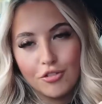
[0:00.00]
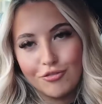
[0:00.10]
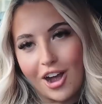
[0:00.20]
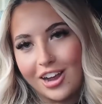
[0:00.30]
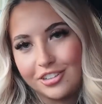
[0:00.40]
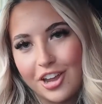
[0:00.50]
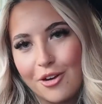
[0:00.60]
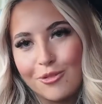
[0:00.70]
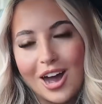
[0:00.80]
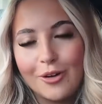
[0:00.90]
Right,
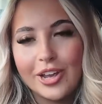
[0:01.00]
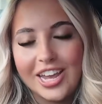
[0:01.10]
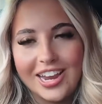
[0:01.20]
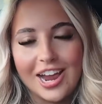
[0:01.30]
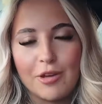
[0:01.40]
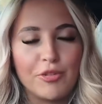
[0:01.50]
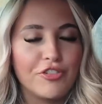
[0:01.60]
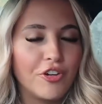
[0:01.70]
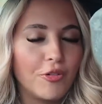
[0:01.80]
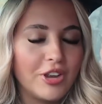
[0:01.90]
so while we're here,
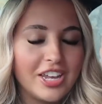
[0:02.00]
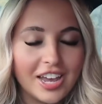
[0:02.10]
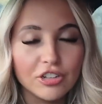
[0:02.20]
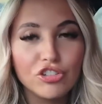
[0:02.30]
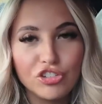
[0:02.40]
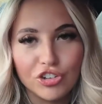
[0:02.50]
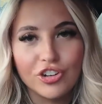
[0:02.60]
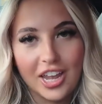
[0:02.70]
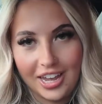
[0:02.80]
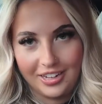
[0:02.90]
before we get
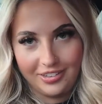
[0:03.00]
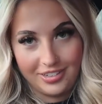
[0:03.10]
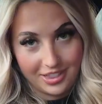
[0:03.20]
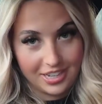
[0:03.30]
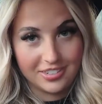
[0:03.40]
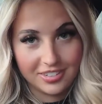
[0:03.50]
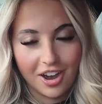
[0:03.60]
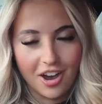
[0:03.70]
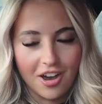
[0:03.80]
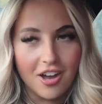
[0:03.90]
stuck into this
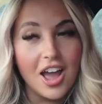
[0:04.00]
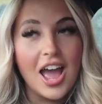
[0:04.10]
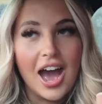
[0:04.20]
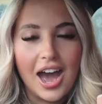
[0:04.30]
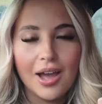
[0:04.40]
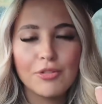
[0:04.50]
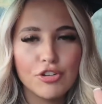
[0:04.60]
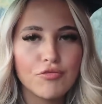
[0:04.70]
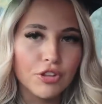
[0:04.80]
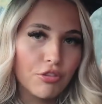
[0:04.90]
car, I'm going
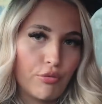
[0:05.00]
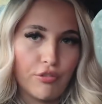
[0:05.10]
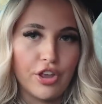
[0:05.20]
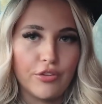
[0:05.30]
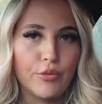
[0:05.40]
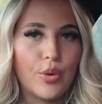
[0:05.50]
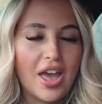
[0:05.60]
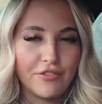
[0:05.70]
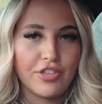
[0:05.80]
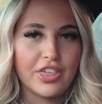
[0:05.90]
to run through
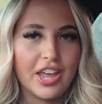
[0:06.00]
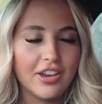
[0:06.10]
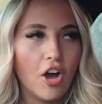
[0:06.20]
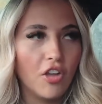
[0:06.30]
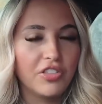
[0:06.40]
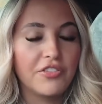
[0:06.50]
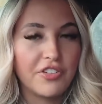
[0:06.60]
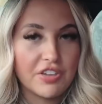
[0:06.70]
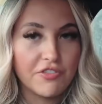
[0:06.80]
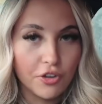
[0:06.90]
everything on the
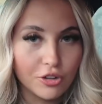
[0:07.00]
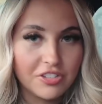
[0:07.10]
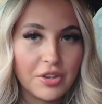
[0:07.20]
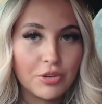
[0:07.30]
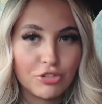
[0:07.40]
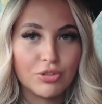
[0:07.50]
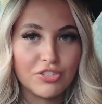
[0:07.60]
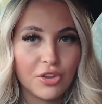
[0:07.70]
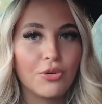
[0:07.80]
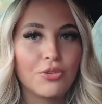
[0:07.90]
V40 which we
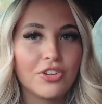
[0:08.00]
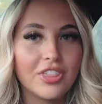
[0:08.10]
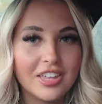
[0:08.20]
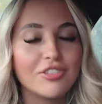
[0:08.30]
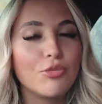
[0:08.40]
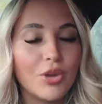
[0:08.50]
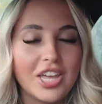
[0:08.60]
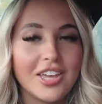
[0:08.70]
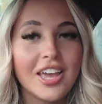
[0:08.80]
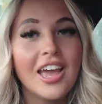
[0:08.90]
sold this
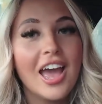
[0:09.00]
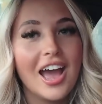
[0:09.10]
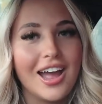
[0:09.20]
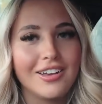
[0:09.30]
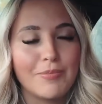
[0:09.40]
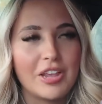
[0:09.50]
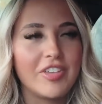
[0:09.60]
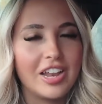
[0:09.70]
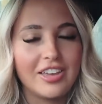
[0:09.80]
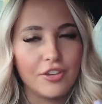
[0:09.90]
week and
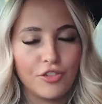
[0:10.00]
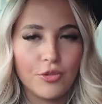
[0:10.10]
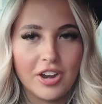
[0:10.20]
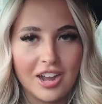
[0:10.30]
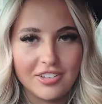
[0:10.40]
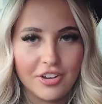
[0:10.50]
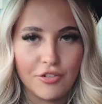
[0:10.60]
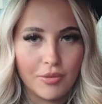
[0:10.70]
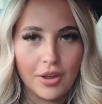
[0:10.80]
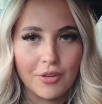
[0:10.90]
basically give you an idea
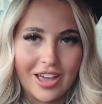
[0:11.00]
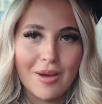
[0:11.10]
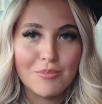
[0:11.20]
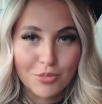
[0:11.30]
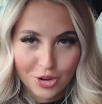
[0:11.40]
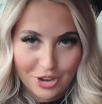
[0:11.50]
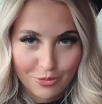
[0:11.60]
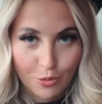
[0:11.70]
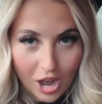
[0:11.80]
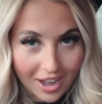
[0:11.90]
of where we're at
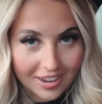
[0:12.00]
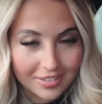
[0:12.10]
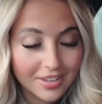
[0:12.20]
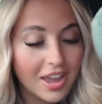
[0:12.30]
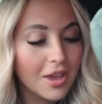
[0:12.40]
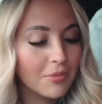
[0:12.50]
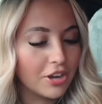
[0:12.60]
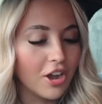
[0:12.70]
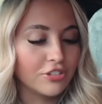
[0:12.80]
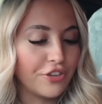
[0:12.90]
money-wise.
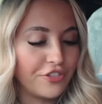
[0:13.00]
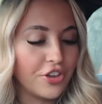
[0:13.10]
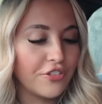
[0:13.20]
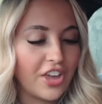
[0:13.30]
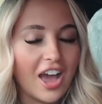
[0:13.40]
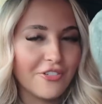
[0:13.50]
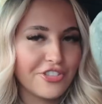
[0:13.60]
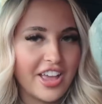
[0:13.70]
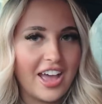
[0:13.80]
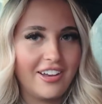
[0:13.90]
Because a few of you have
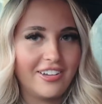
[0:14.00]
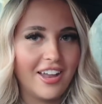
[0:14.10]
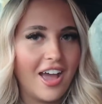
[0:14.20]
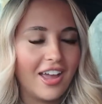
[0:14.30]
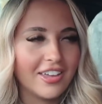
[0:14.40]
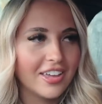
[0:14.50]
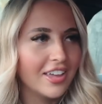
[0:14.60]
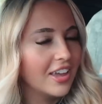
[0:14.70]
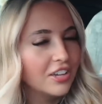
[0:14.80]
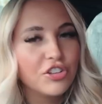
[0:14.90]
said, like,
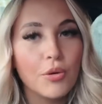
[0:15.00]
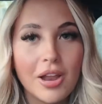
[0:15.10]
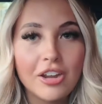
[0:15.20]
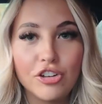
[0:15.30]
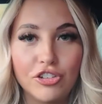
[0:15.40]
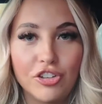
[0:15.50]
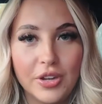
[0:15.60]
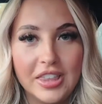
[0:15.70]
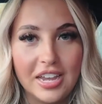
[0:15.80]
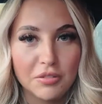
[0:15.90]
it's all well and good
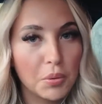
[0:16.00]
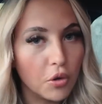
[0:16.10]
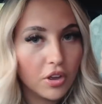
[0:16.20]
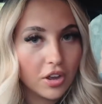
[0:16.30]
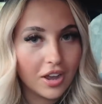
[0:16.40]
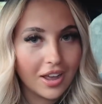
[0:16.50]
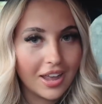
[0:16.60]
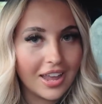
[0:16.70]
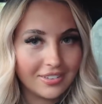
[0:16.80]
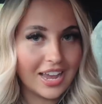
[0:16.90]
doing this, but
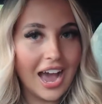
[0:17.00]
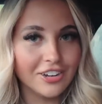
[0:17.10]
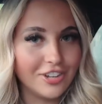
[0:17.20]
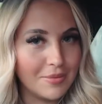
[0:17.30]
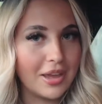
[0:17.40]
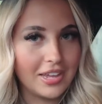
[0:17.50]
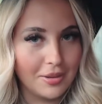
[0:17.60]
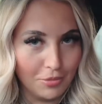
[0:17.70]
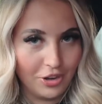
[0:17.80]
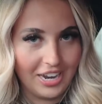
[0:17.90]
is it actually
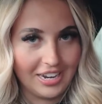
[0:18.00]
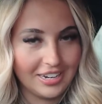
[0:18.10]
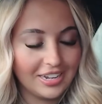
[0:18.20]
making money?